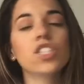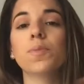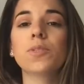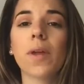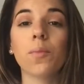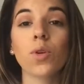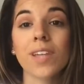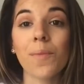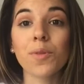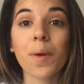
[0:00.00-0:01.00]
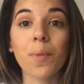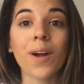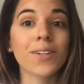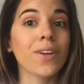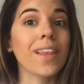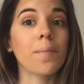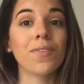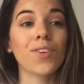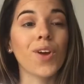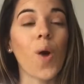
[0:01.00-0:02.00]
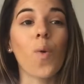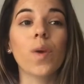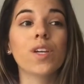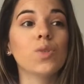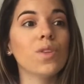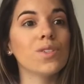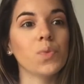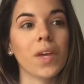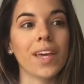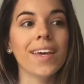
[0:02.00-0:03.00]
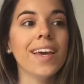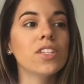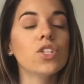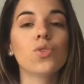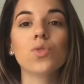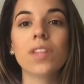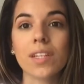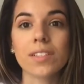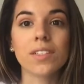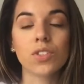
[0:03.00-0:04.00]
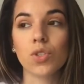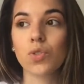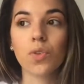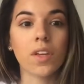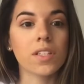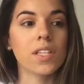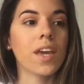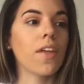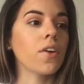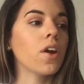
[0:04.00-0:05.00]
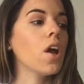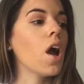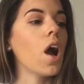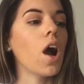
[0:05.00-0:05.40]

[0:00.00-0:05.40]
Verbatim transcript: I should be spending more time with my partner. Let me figure out what we can do this week to do, thing, to do things together.